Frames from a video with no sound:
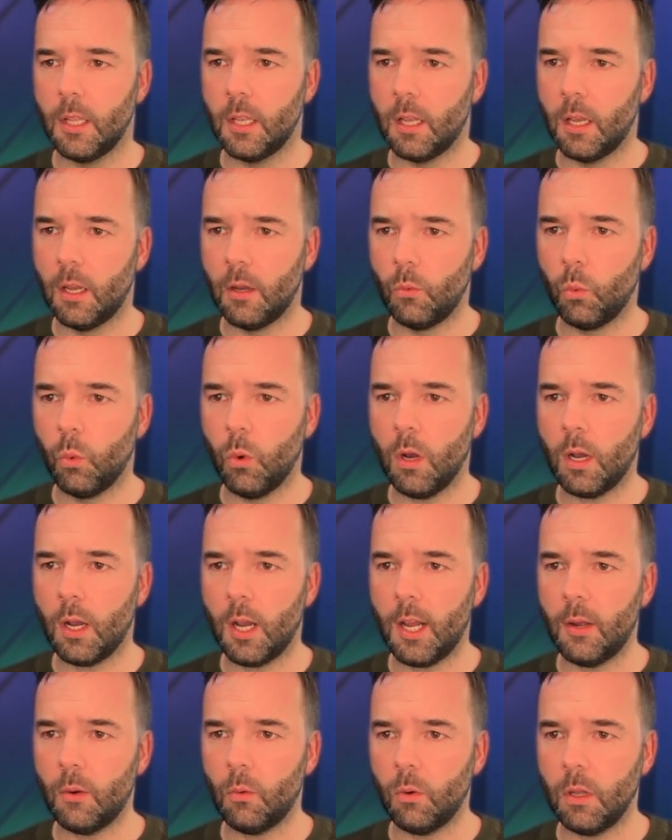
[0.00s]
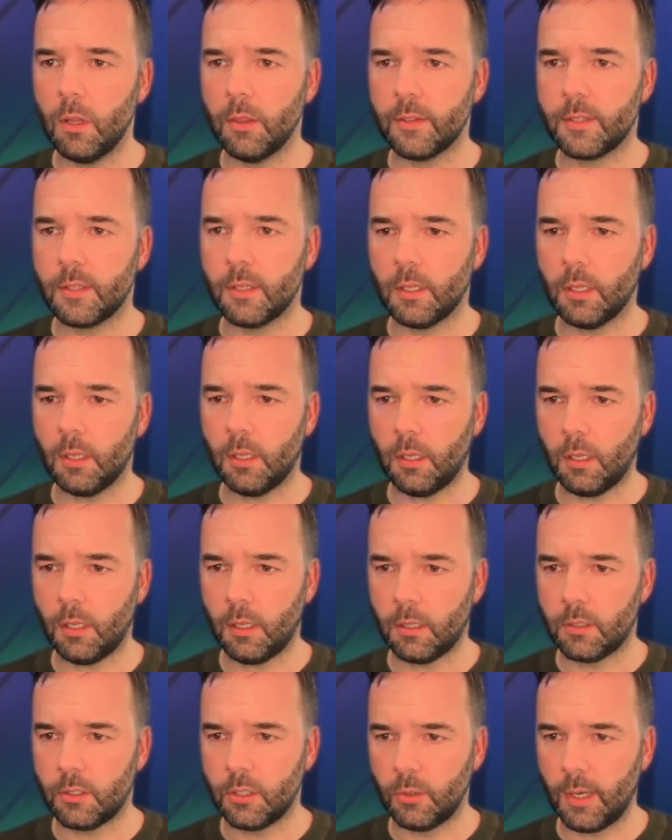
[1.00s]
What I want
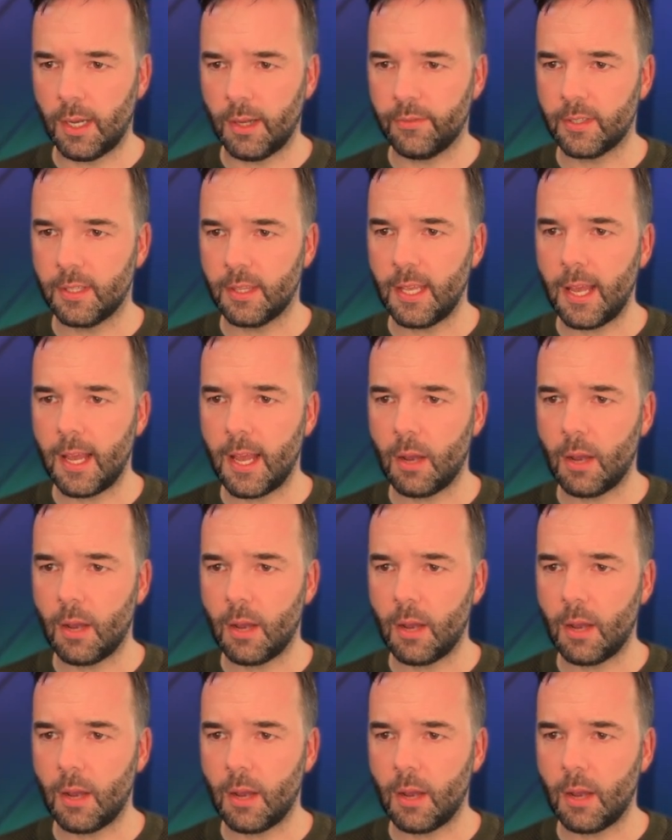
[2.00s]
to do after that,